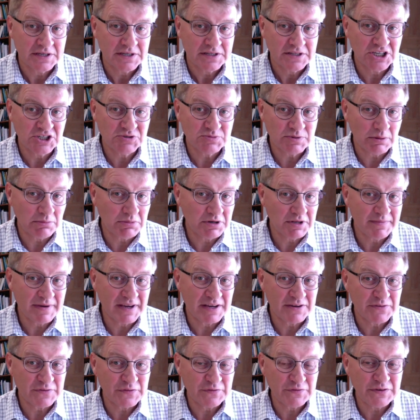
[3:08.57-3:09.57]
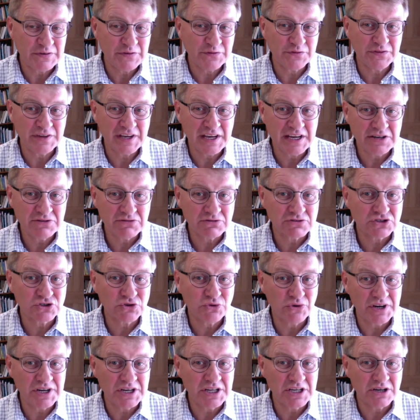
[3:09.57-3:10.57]
There's probably about 15 or
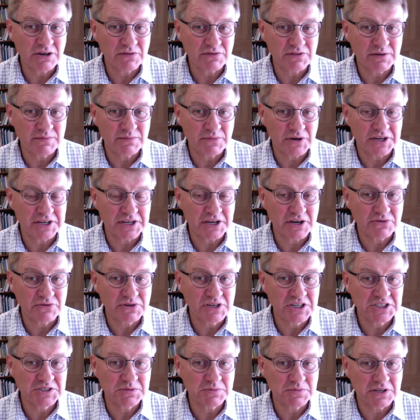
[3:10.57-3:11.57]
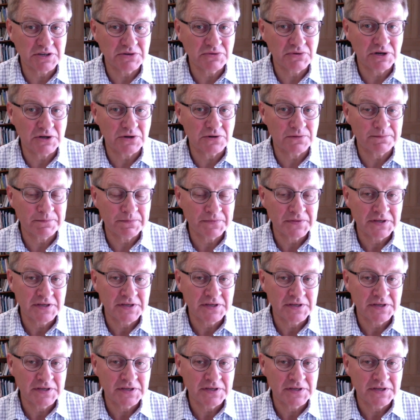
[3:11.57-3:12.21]
20 of them I know reasonably well.